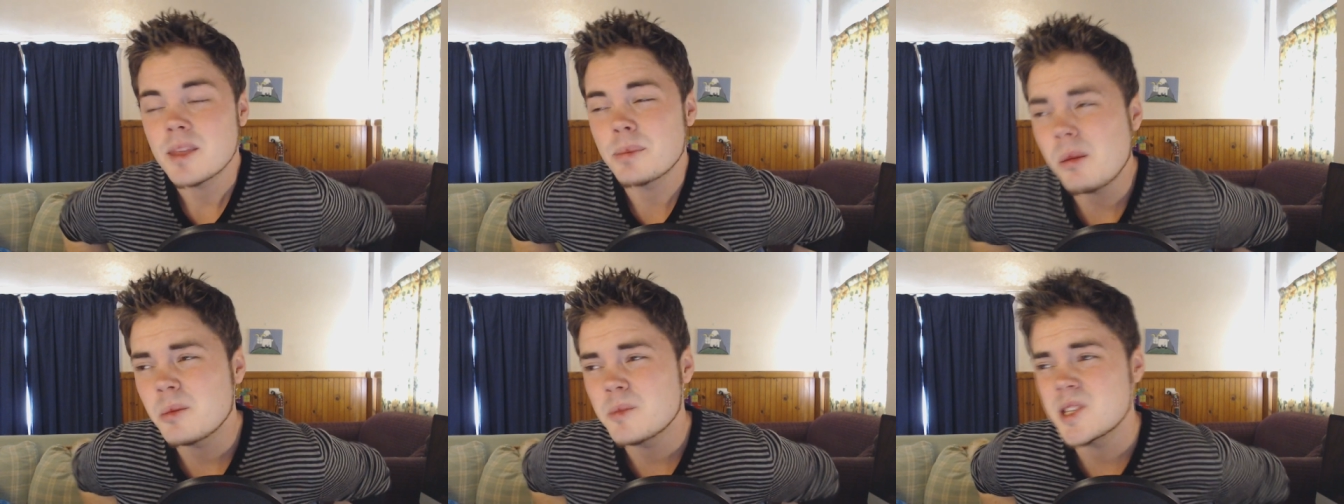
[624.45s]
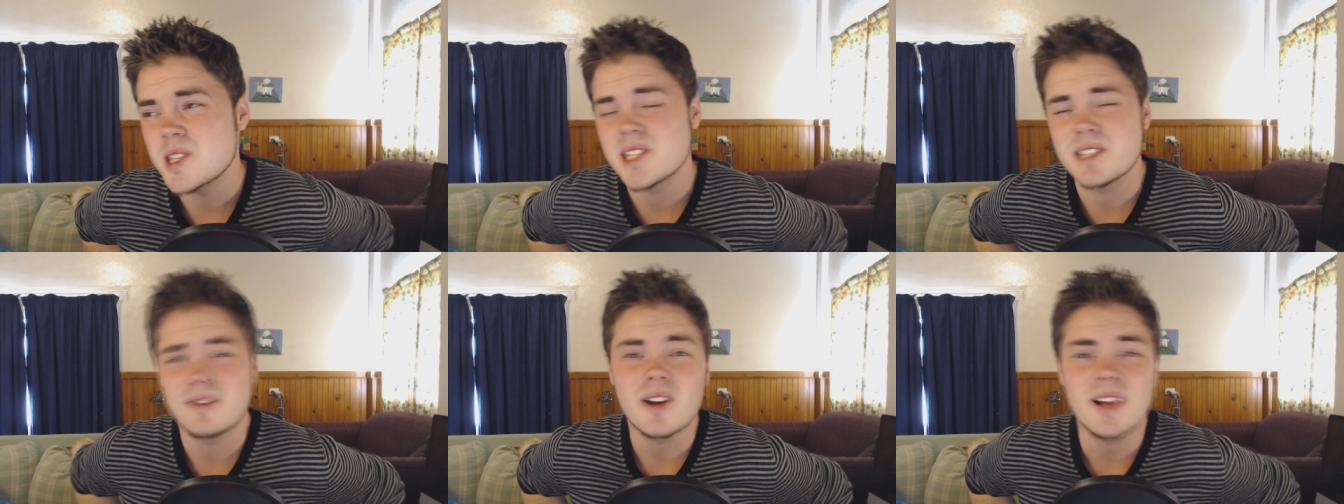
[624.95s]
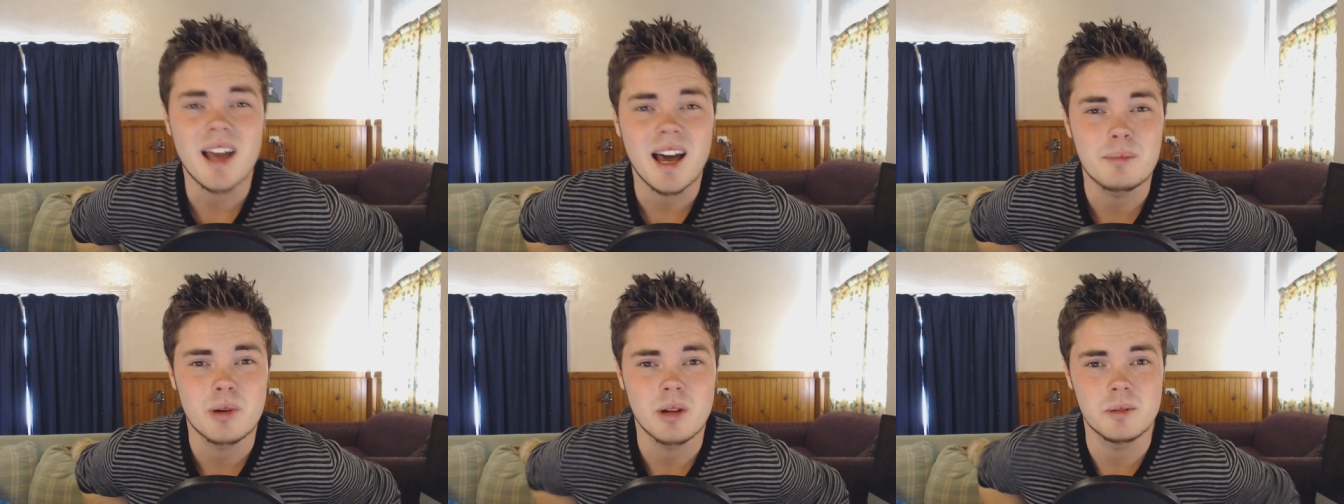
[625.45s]
The problem is this is a very
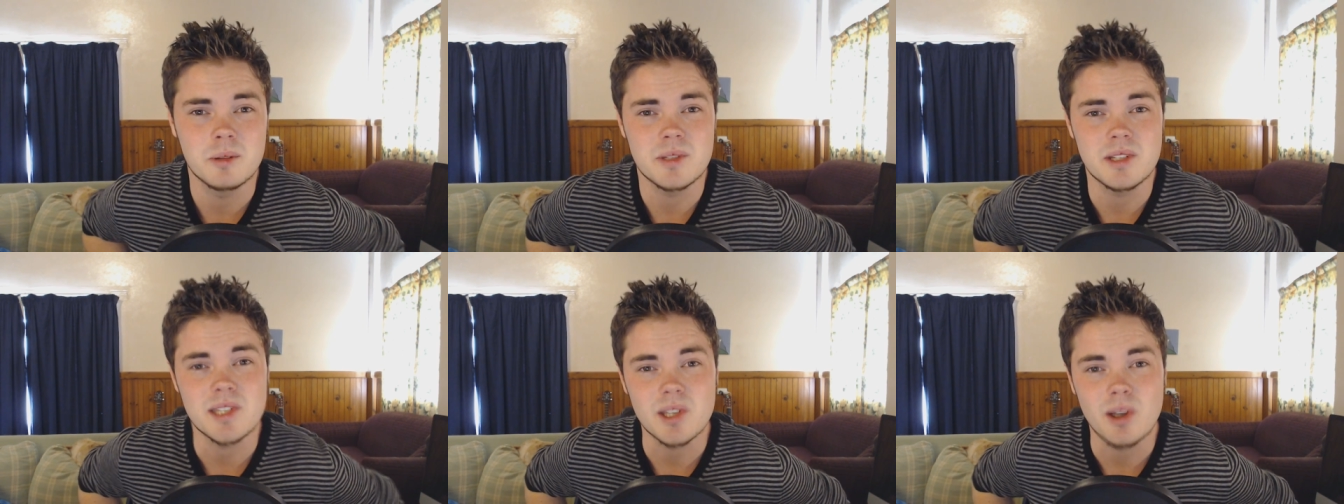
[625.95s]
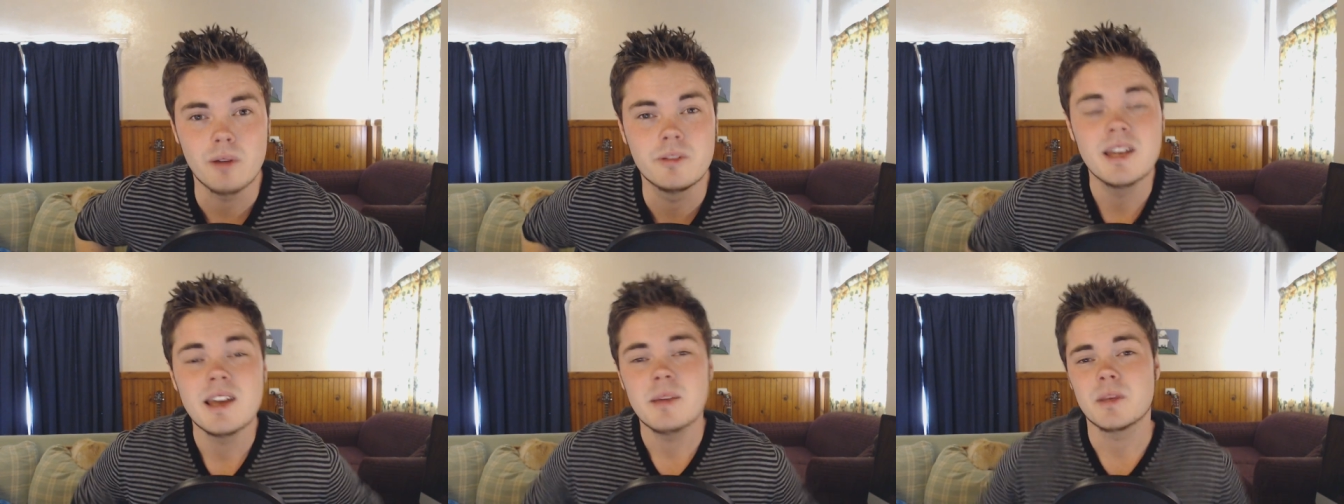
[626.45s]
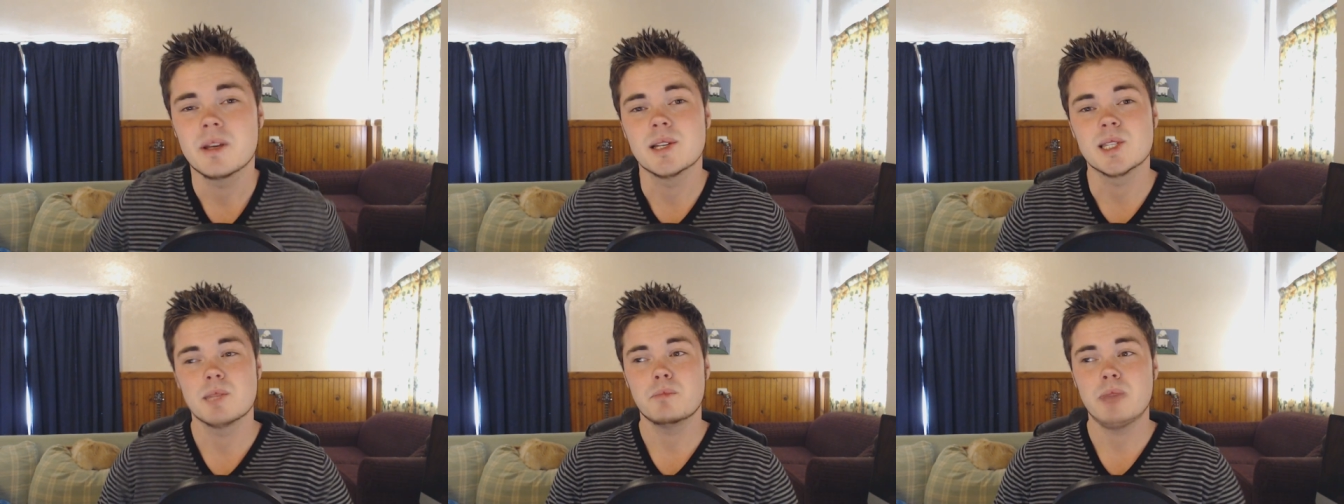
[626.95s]
hard problem to solve
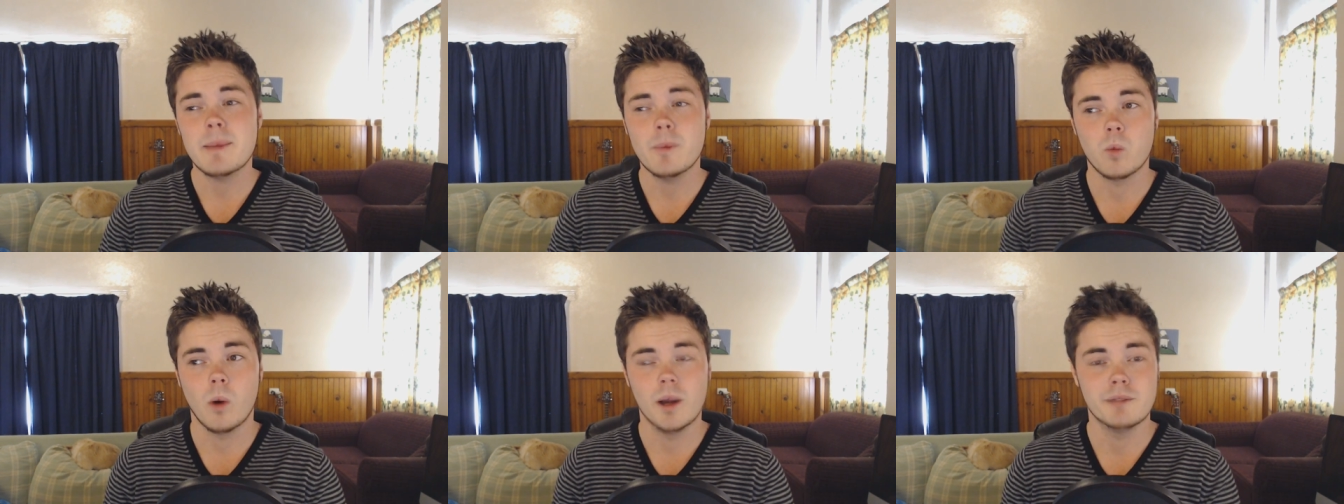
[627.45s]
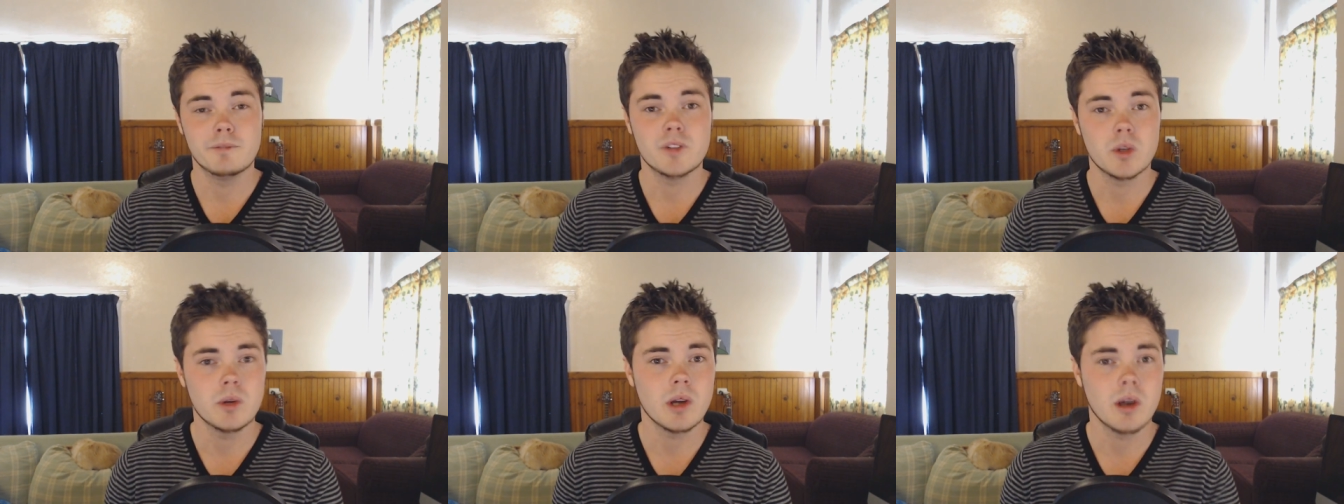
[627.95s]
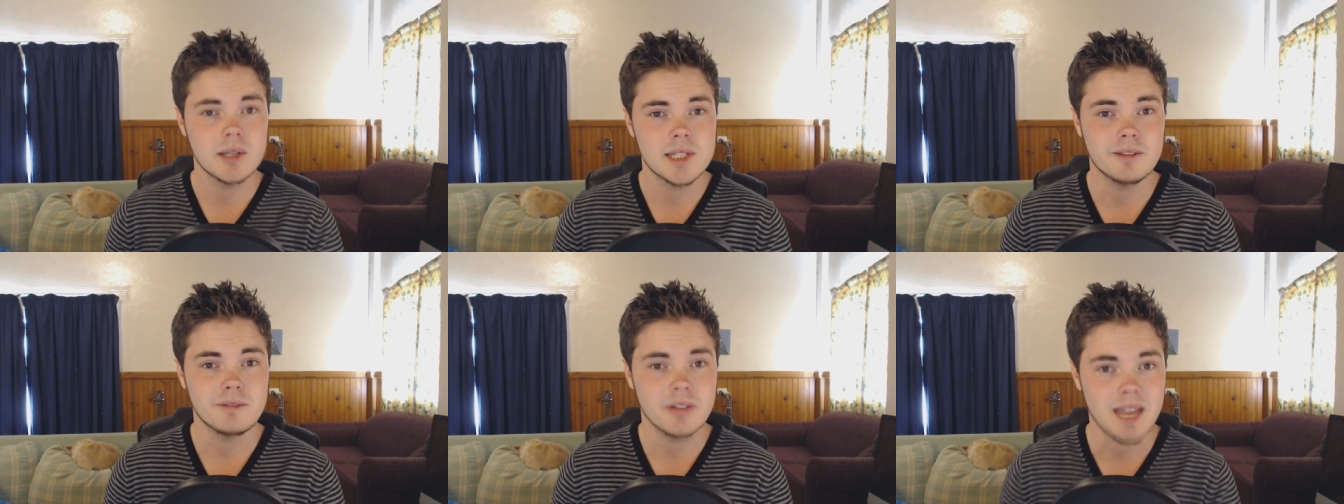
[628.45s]
because people want to view
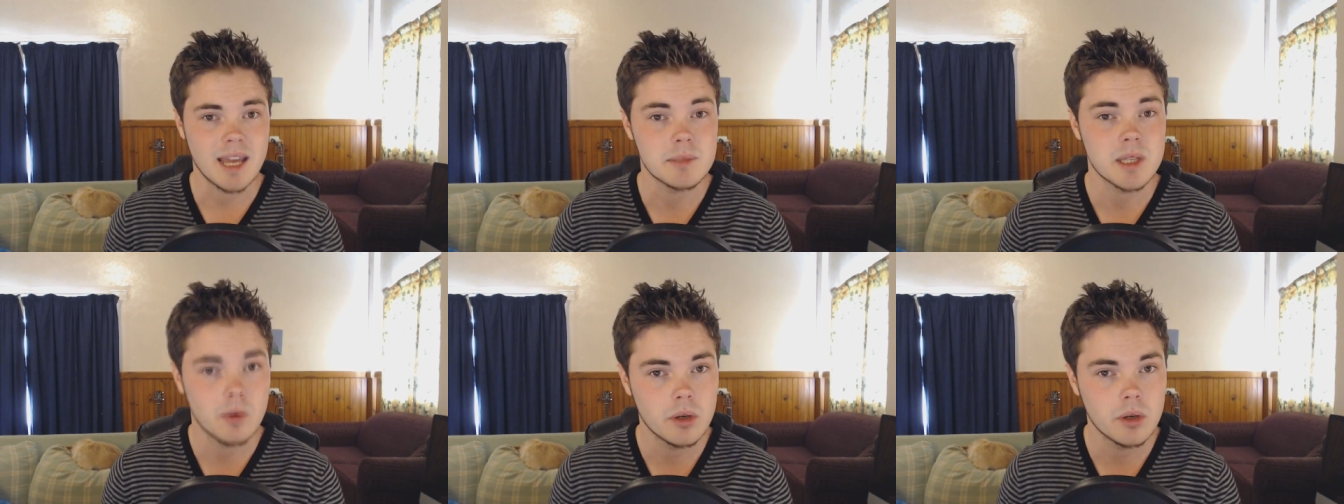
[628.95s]
content for games.